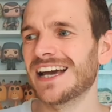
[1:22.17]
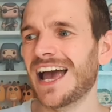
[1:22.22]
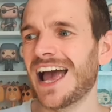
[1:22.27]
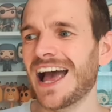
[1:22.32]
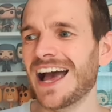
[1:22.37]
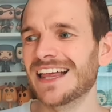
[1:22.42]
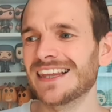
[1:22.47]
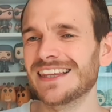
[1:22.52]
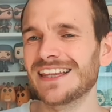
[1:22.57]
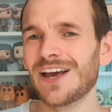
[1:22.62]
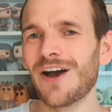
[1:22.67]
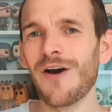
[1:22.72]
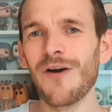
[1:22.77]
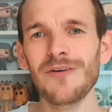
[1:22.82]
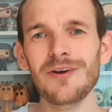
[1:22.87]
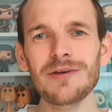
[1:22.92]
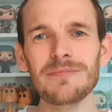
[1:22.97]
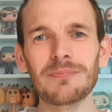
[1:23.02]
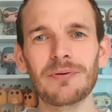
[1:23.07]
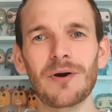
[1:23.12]
And the
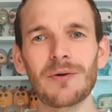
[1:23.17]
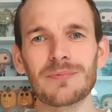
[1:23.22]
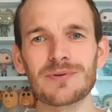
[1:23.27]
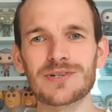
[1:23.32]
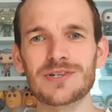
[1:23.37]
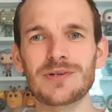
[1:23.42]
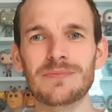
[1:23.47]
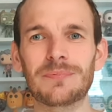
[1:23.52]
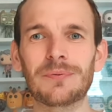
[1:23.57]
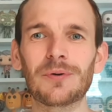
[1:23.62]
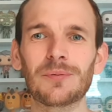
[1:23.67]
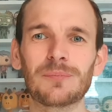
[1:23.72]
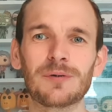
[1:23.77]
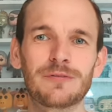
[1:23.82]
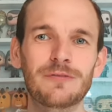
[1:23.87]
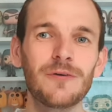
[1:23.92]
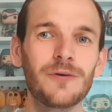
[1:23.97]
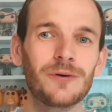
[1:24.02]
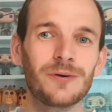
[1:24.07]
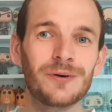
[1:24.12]
only pop she bought
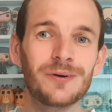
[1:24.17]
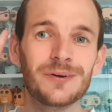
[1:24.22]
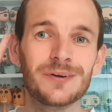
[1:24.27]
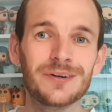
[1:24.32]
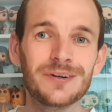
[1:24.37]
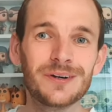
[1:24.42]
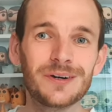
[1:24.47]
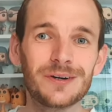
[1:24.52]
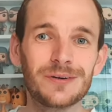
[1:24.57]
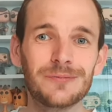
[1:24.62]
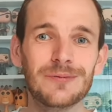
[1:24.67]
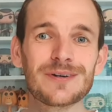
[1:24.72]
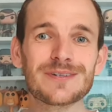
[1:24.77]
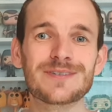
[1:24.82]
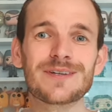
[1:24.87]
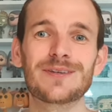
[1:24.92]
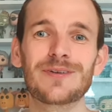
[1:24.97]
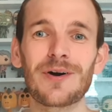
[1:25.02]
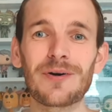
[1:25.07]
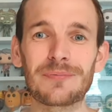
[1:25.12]
before was
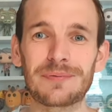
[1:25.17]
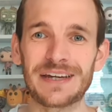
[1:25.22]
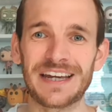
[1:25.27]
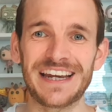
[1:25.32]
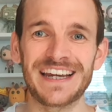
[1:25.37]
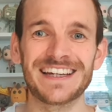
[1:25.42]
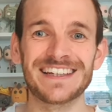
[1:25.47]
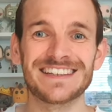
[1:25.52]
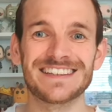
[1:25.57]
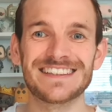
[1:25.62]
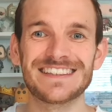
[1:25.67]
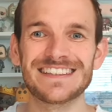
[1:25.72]
the Dobby.